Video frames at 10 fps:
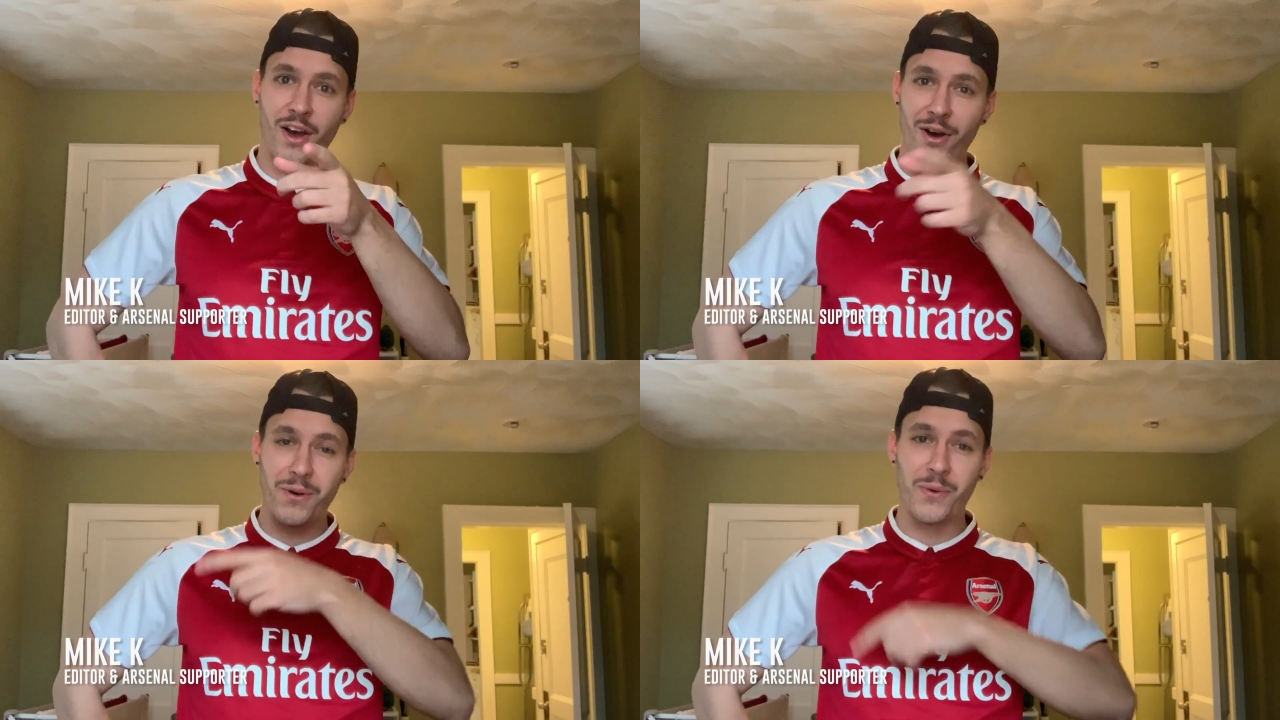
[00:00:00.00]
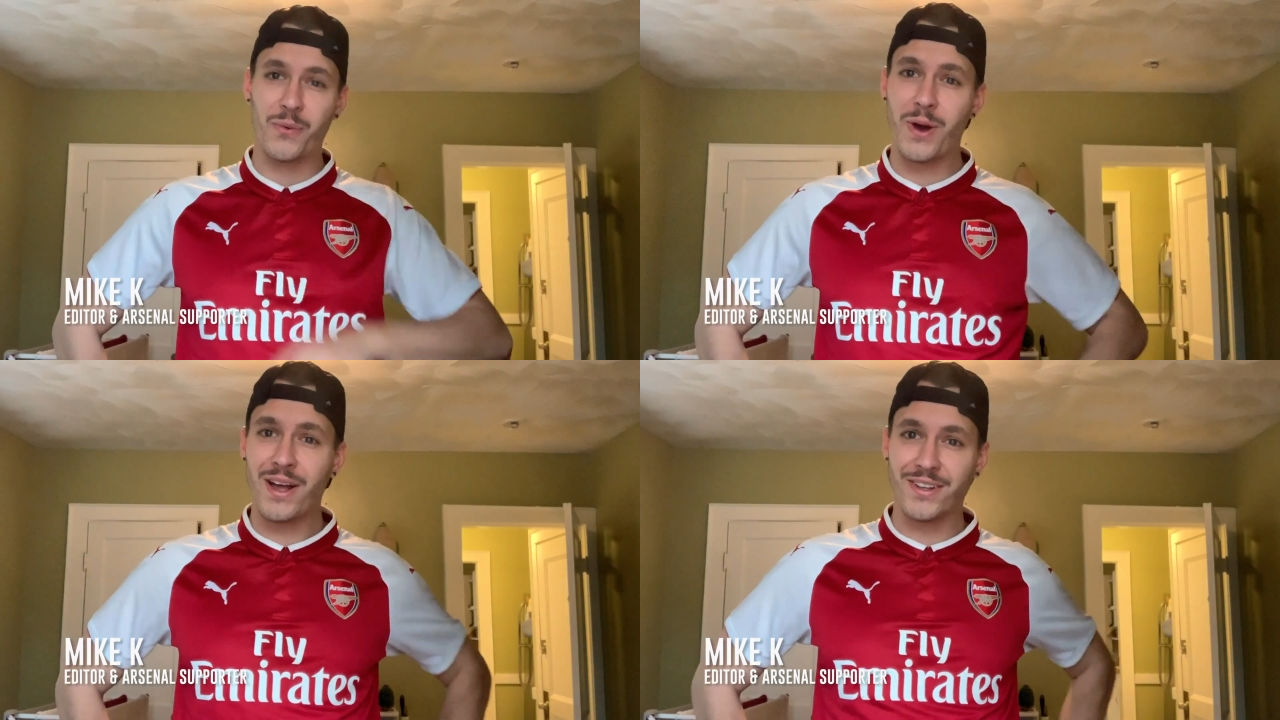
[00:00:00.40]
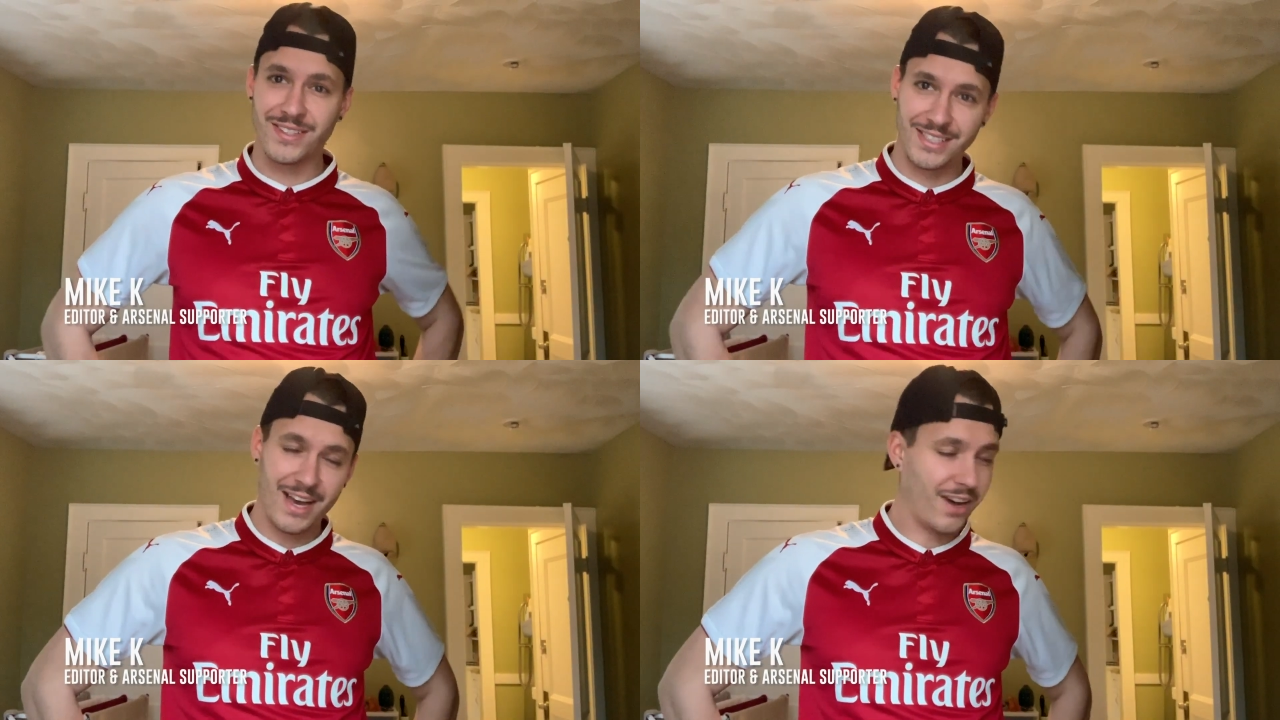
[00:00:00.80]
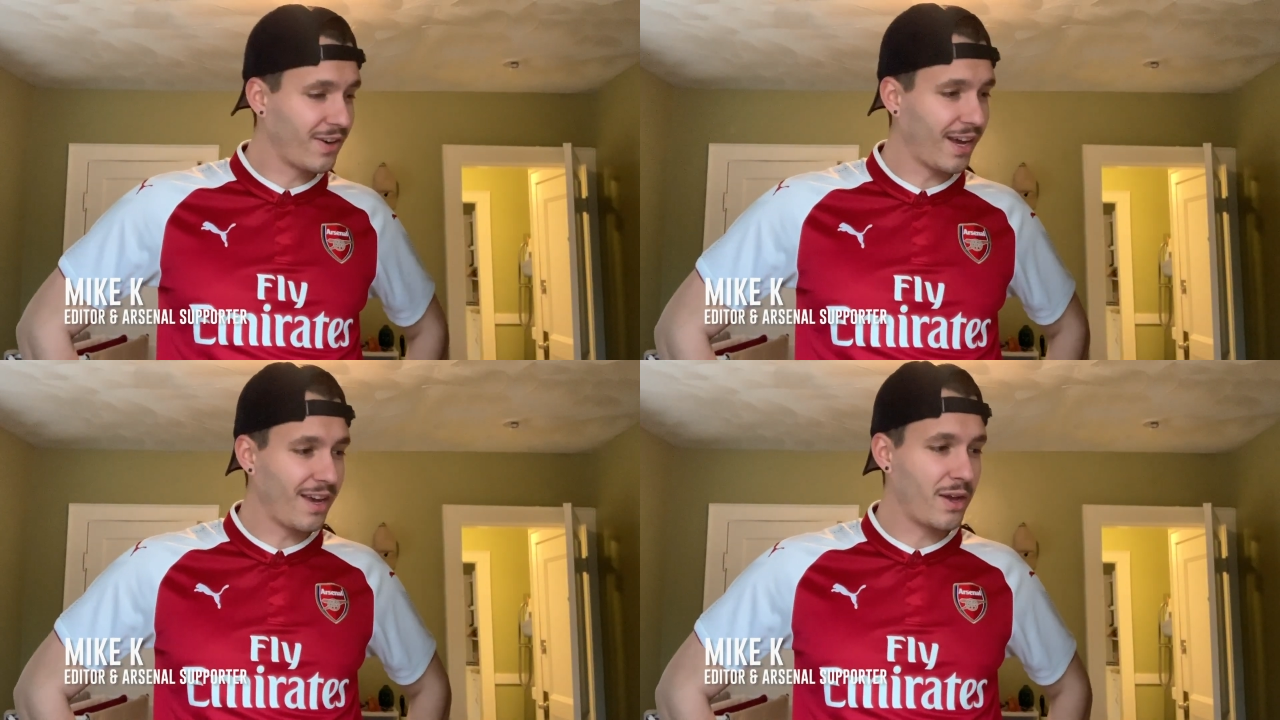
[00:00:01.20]
Oh, well, yeah,
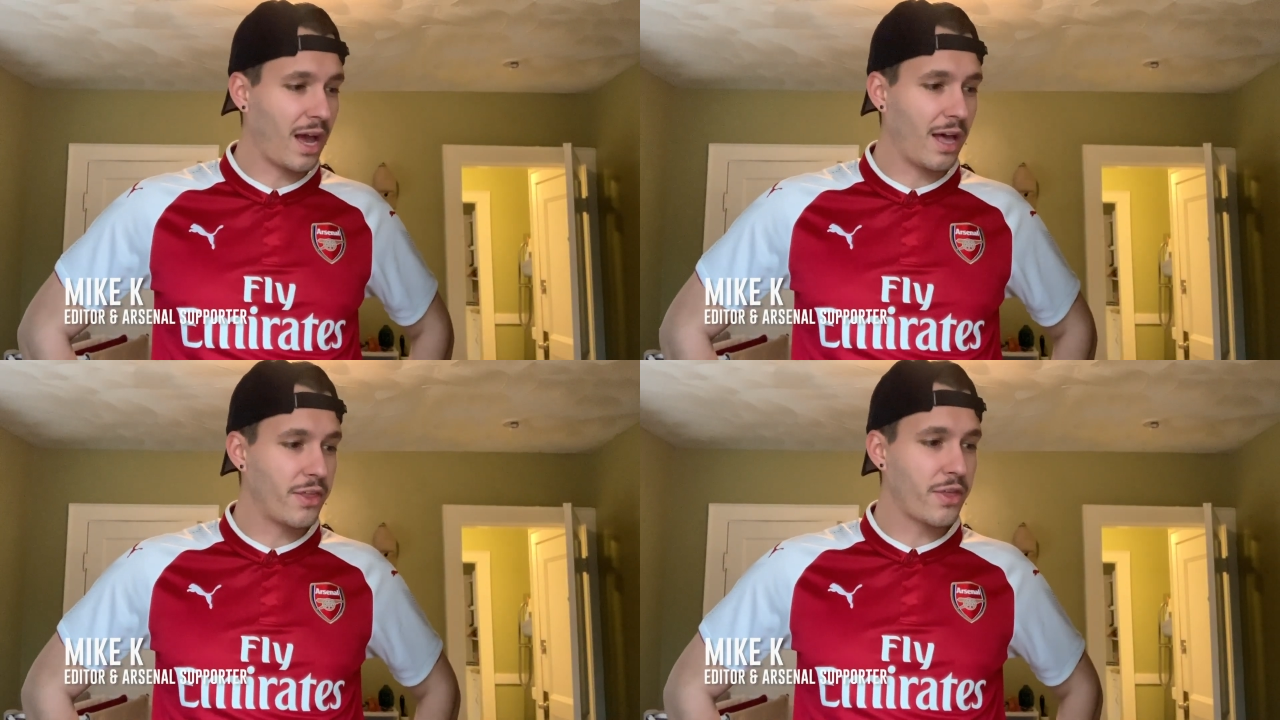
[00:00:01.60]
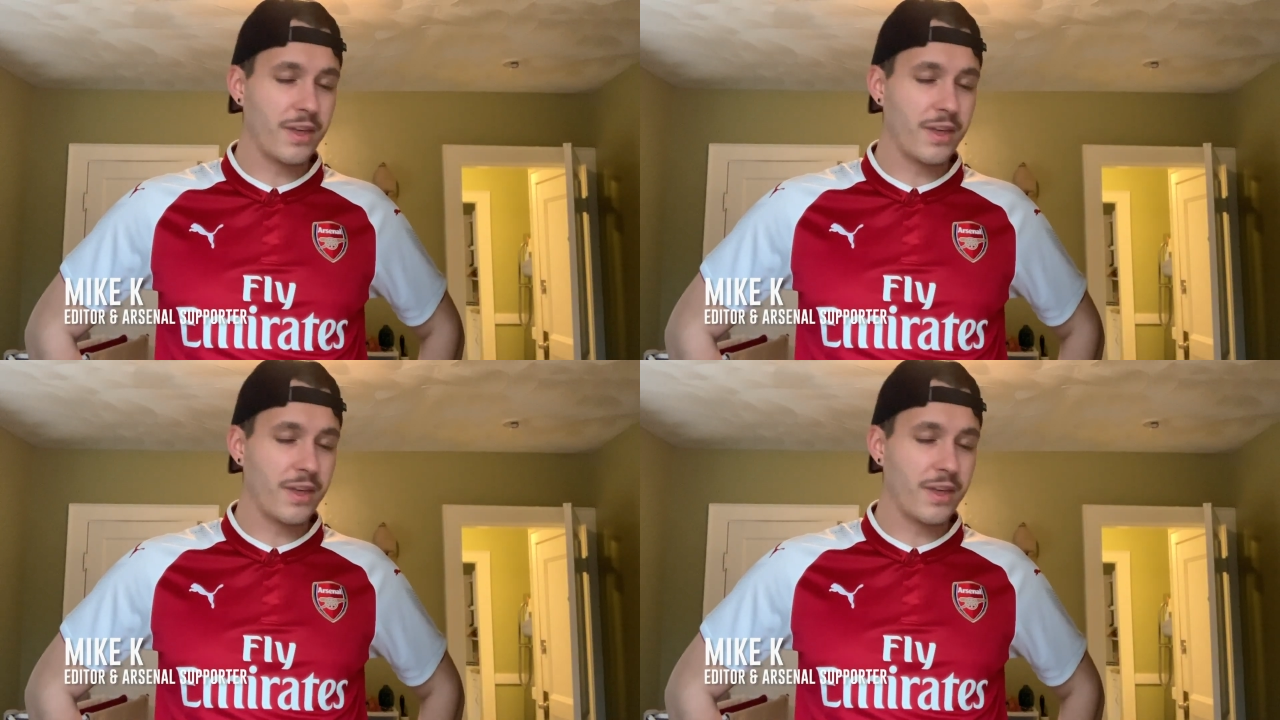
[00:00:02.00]
okay. The